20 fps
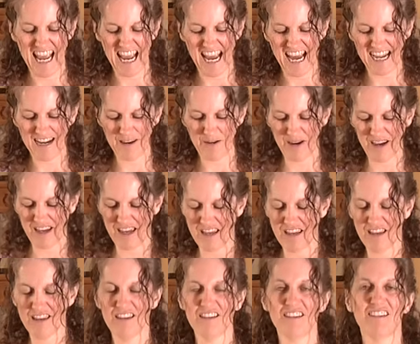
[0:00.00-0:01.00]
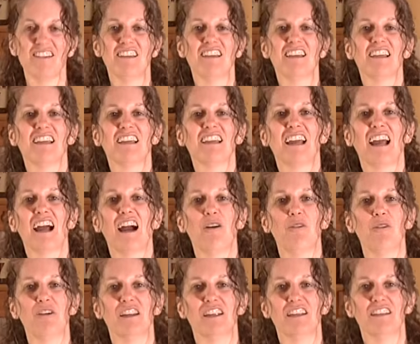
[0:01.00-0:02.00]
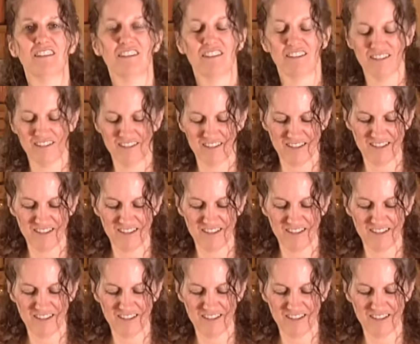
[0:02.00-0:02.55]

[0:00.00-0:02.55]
anyway how it is.